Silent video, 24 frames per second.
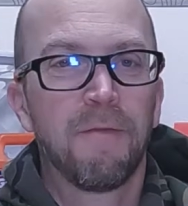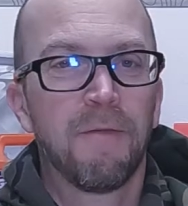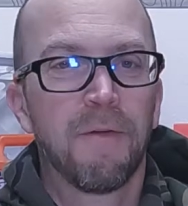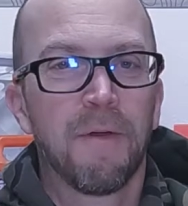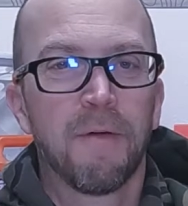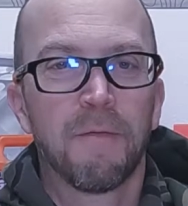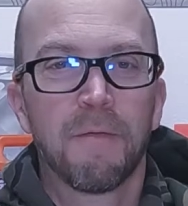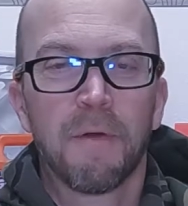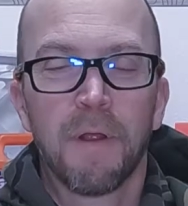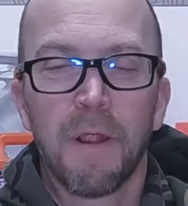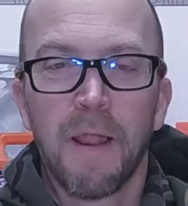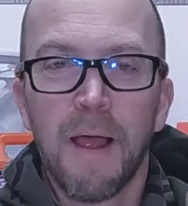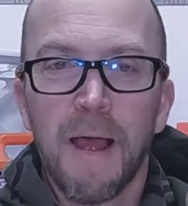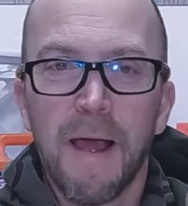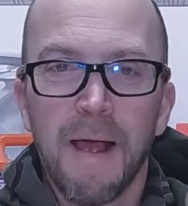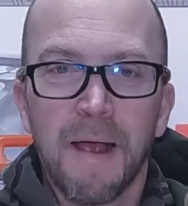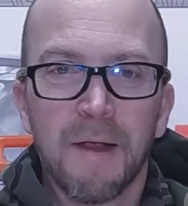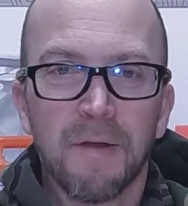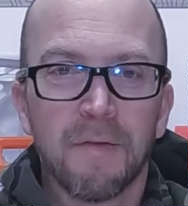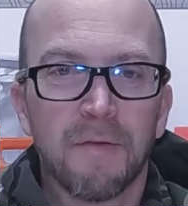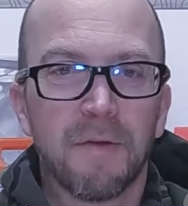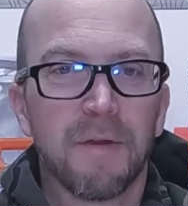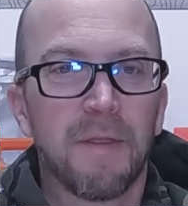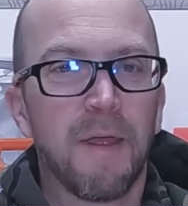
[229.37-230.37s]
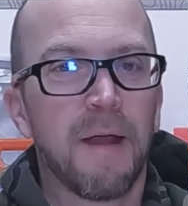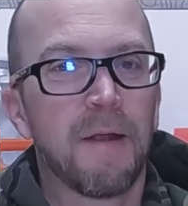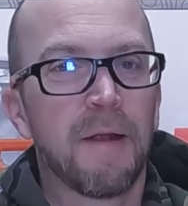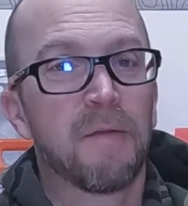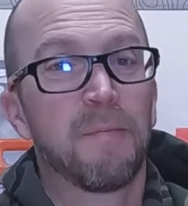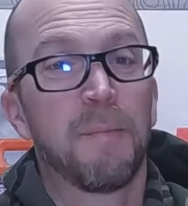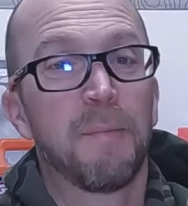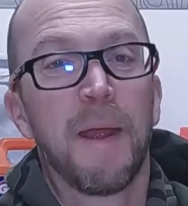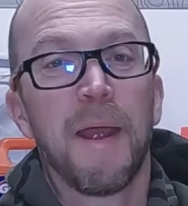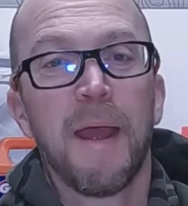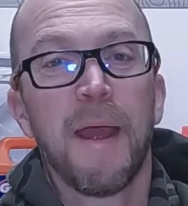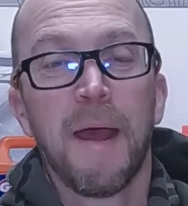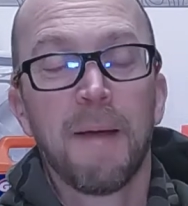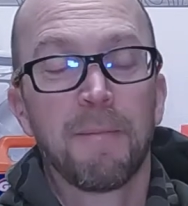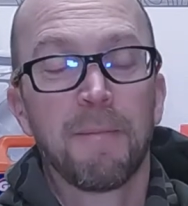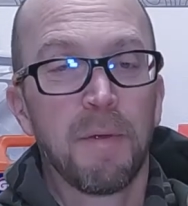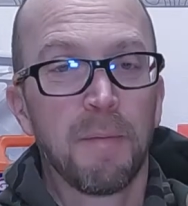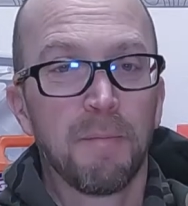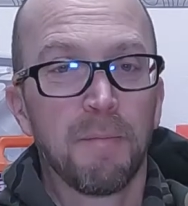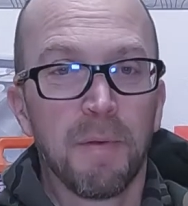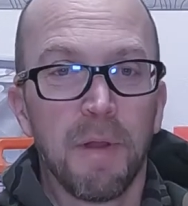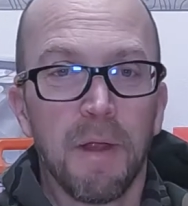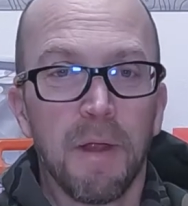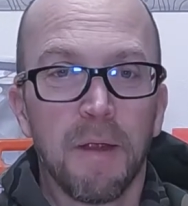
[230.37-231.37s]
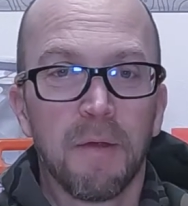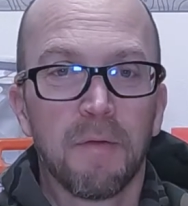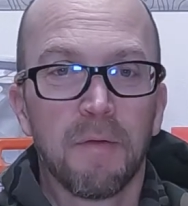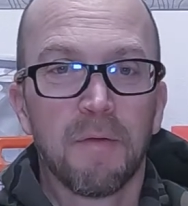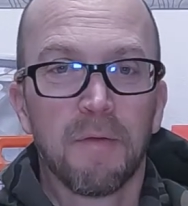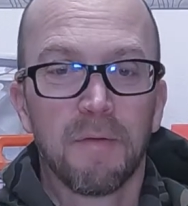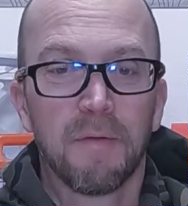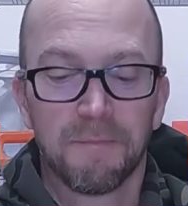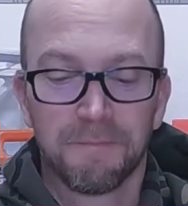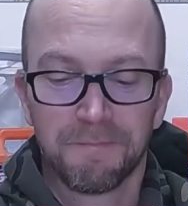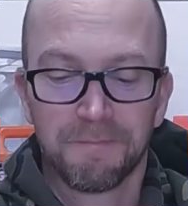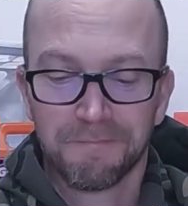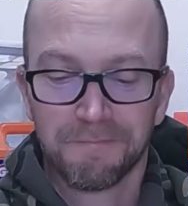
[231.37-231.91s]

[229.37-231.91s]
feel relaxed. That's my happy place.